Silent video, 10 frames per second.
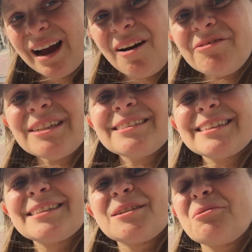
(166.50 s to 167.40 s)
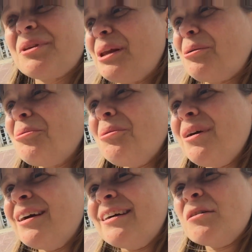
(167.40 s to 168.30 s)
confidence is so new
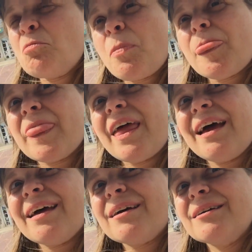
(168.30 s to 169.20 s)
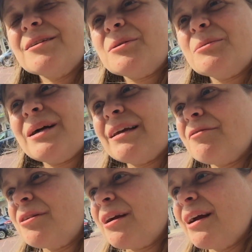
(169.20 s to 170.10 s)
that
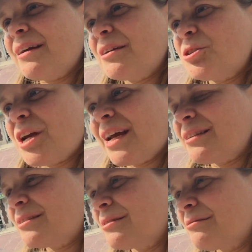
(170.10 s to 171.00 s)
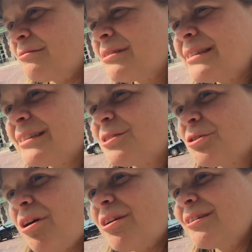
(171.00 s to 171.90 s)
whenever I attract really
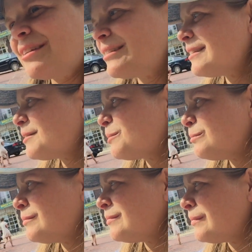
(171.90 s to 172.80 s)
strong criticism,